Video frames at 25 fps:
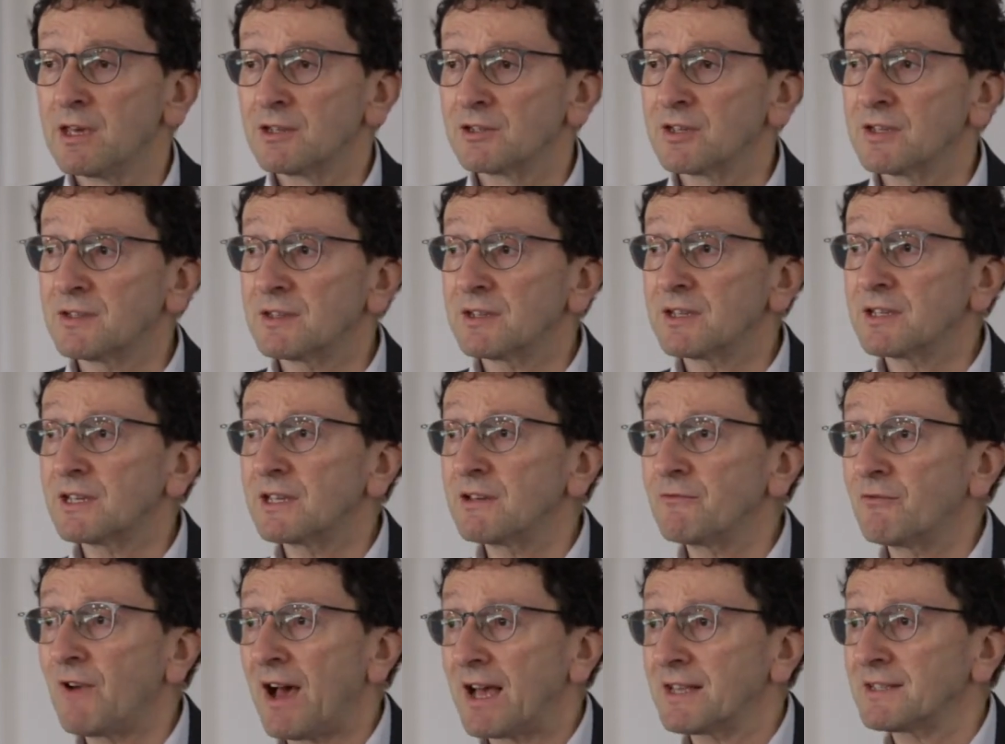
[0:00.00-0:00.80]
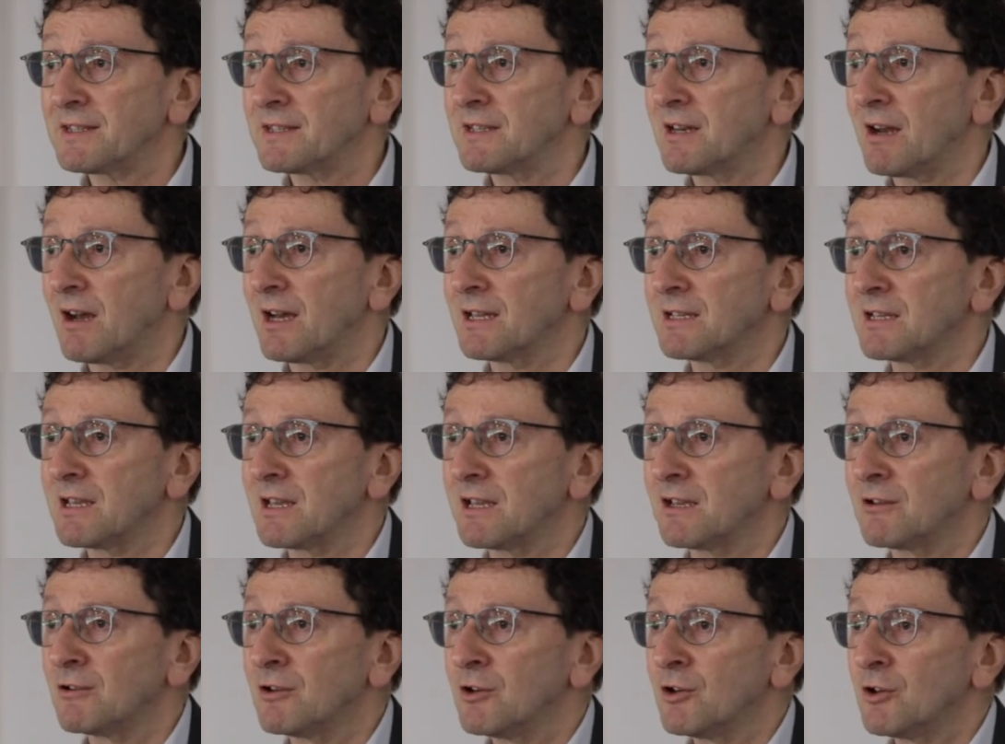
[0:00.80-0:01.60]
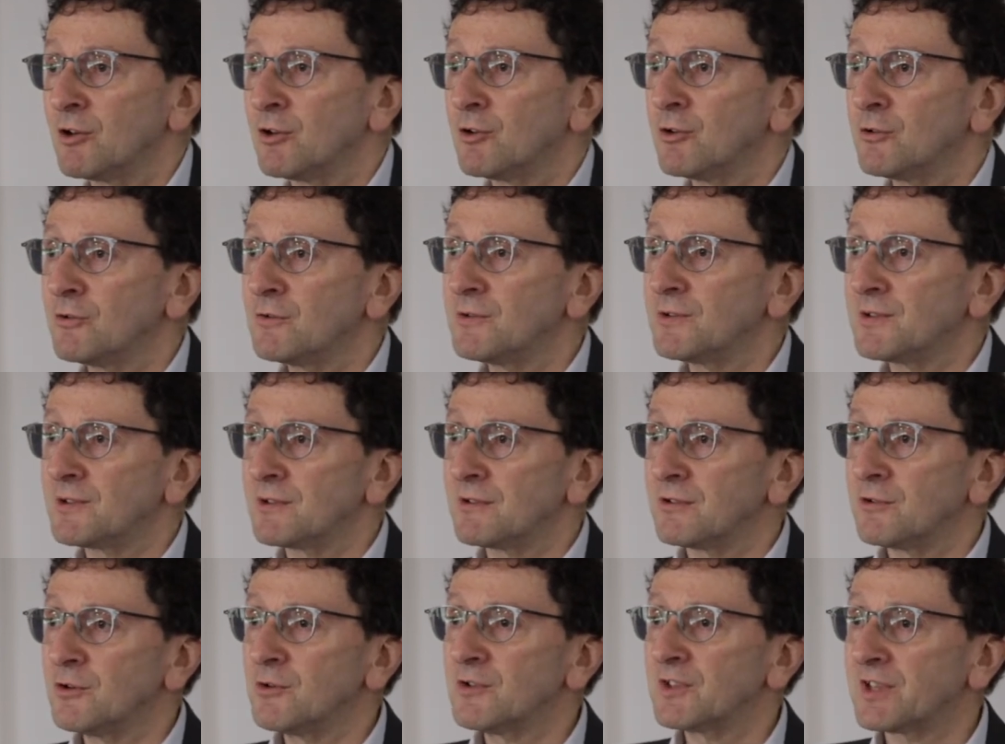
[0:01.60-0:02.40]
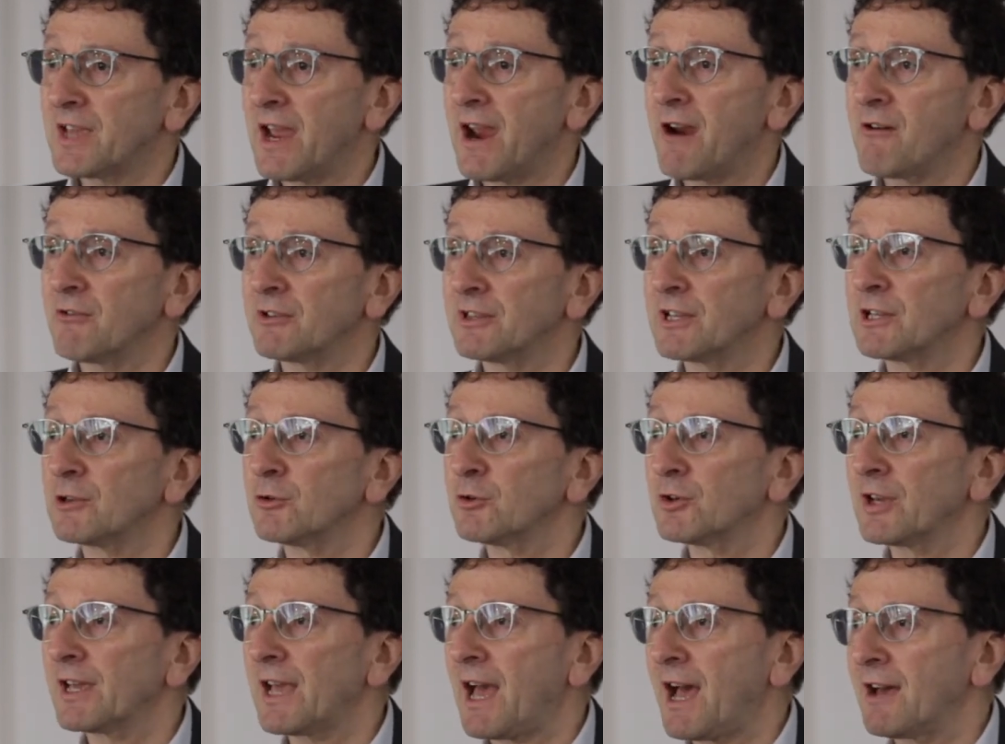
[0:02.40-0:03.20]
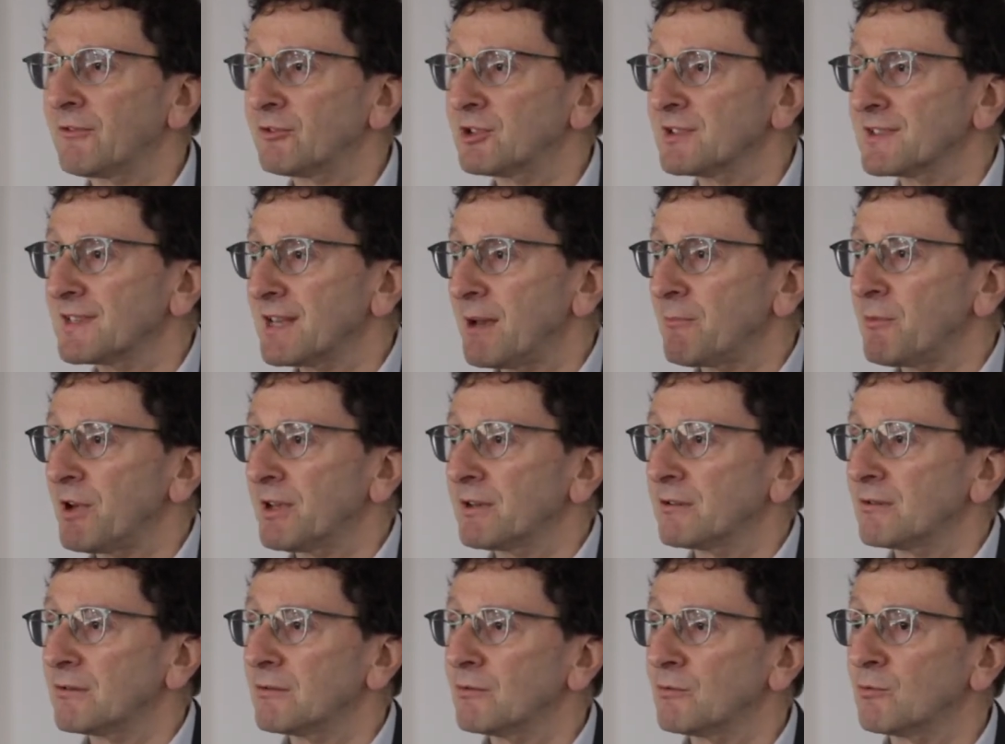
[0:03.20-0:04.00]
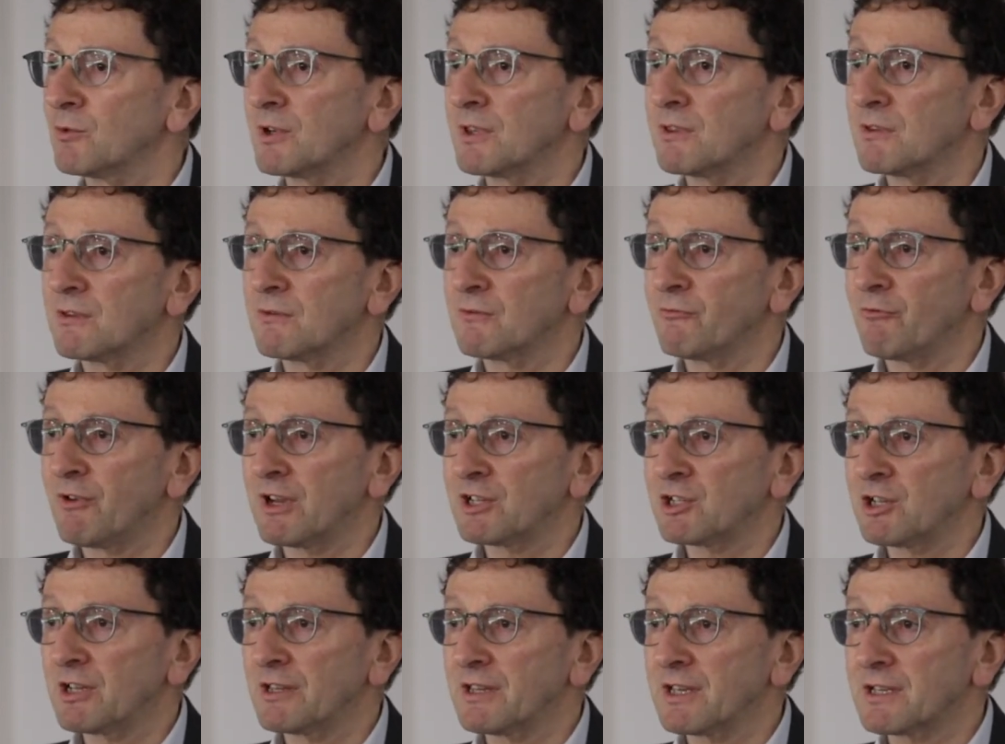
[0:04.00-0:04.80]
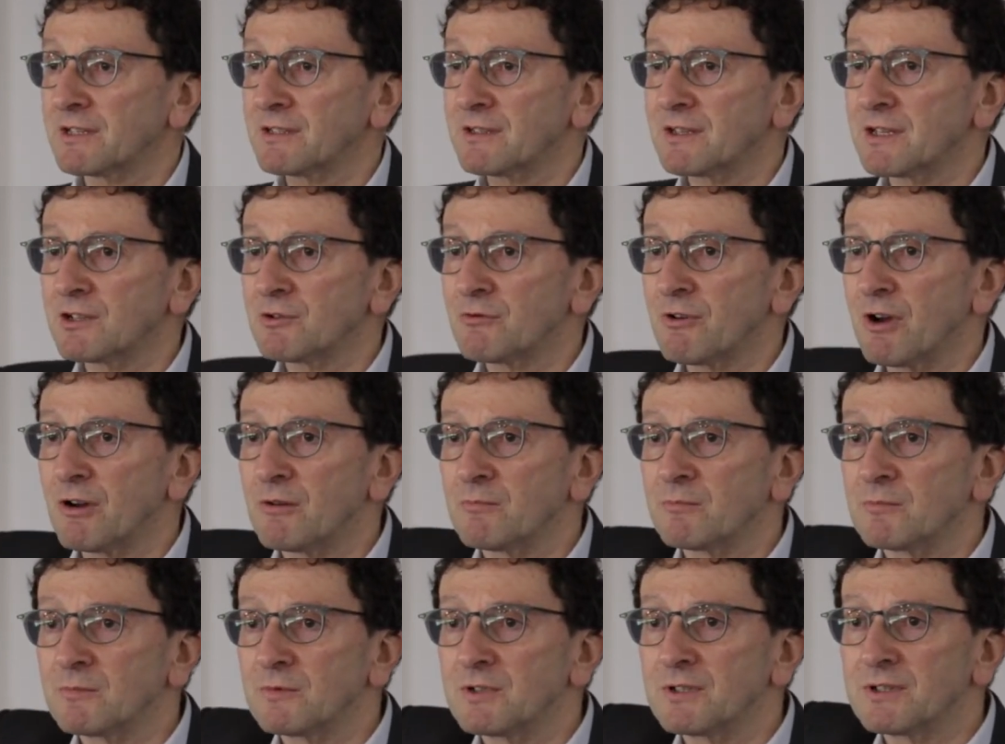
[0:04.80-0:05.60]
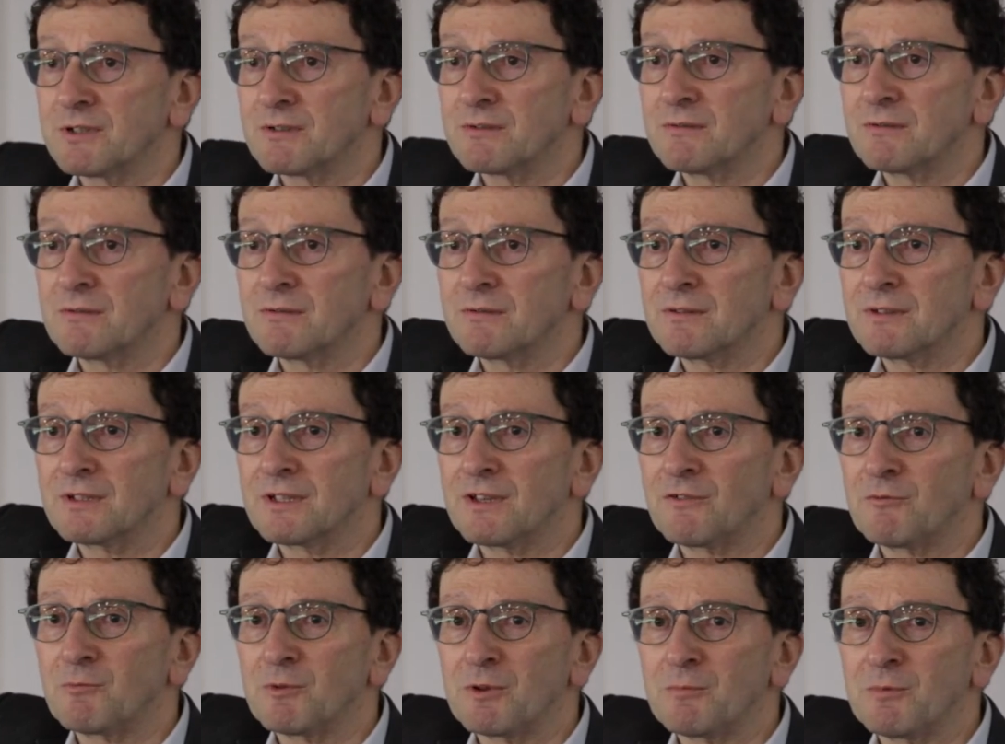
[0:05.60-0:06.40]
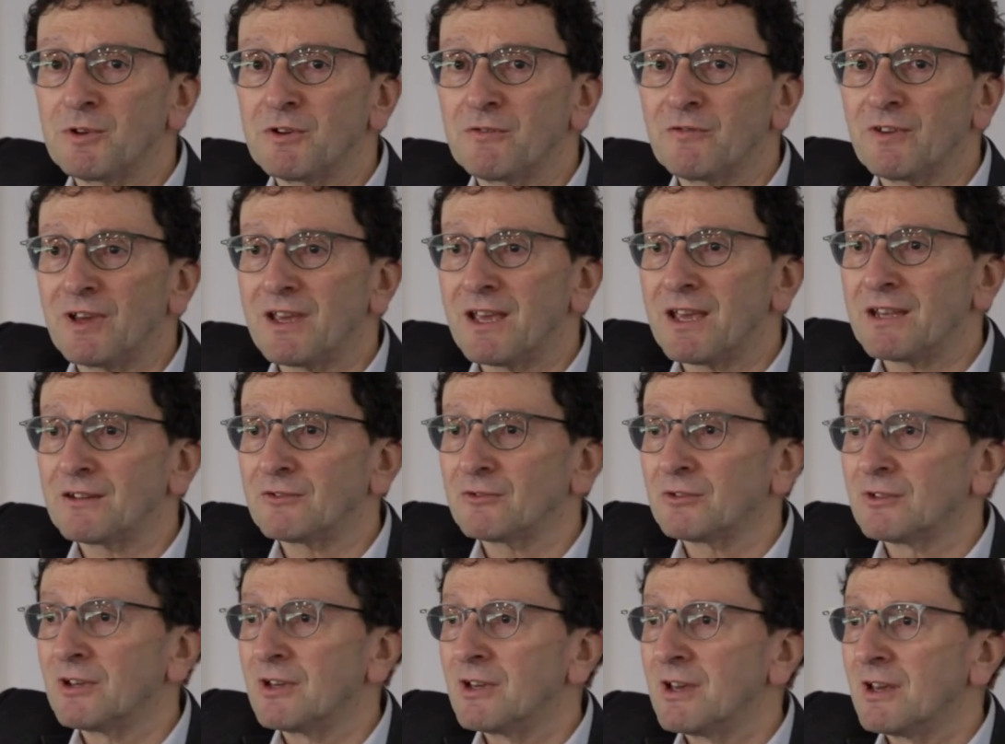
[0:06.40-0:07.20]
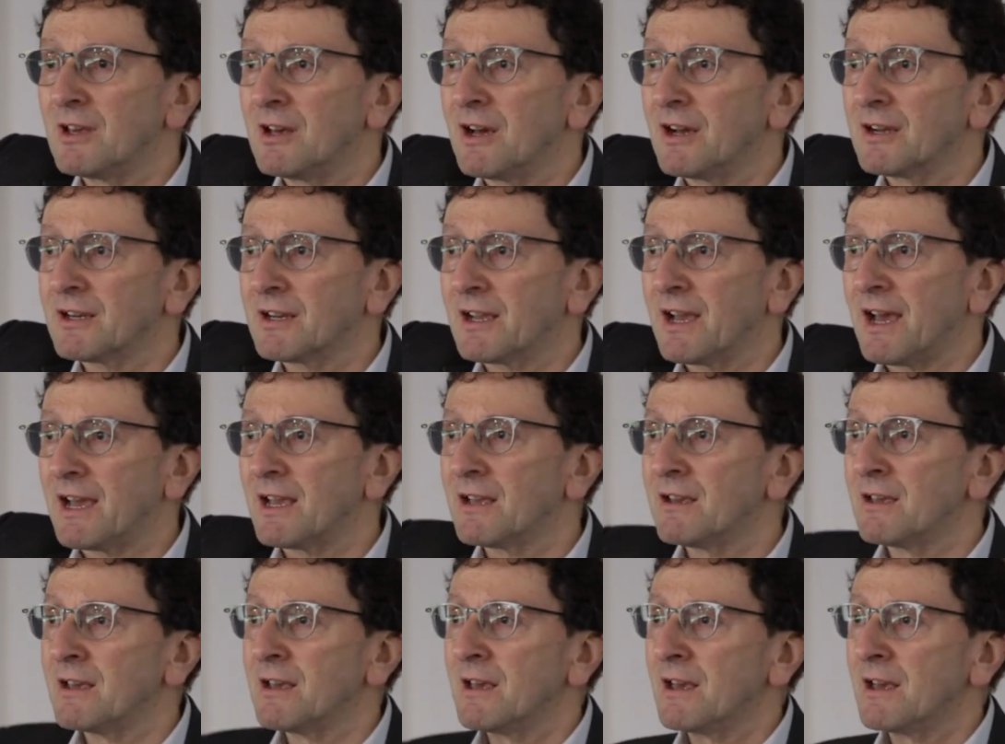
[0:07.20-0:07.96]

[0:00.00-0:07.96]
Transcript: Just to give us an idea, who's currently looking after someone with Fragile X syndrome? Just give me a bit of a handle. Okay.